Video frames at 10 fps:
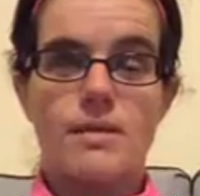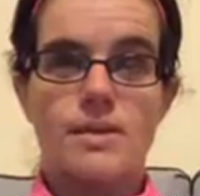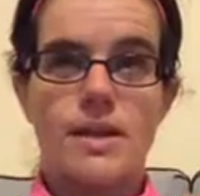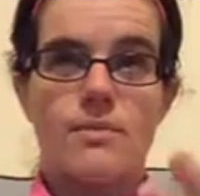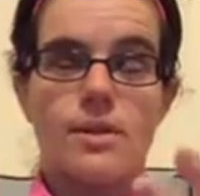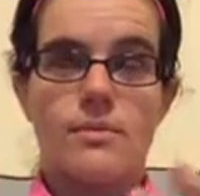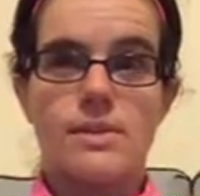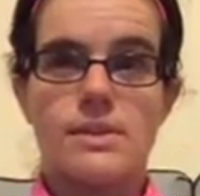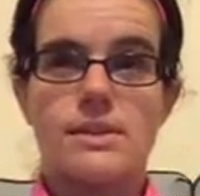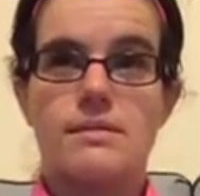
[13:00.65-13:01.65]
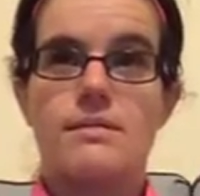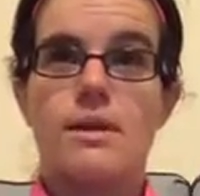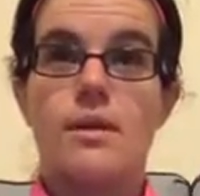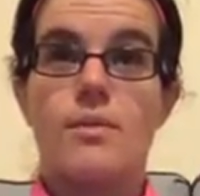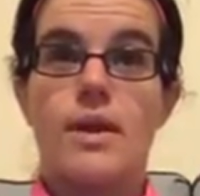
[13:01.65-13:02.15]
second one was,
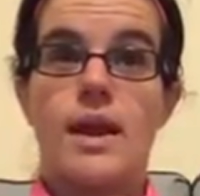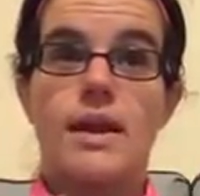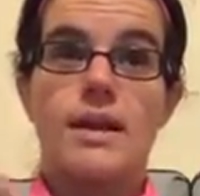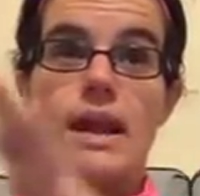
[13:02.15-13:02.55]
I'm going to hang the